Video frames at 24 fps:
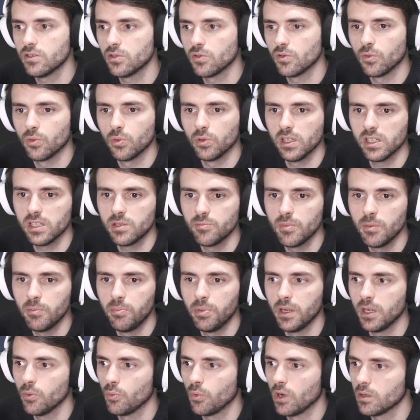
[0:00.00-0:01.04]
So let me
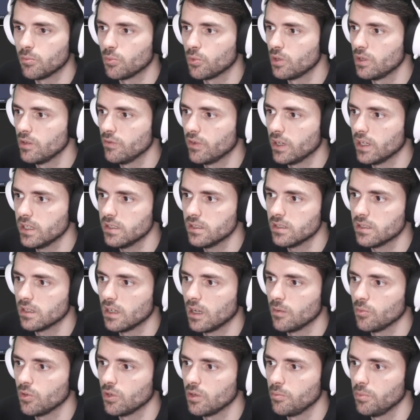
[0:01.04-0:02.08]
pin one more device. I'm
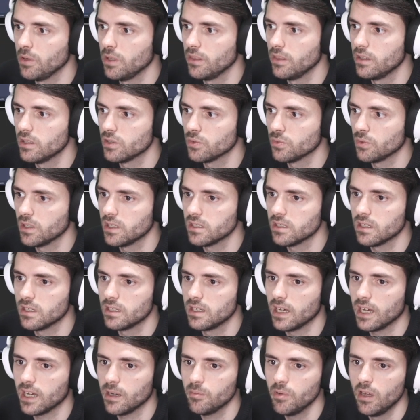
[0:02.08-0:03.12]
going to pin this one as a
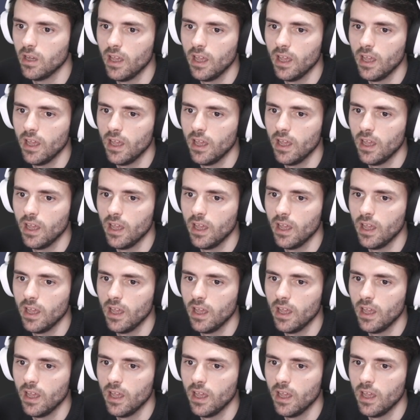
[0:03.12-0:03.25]
tab.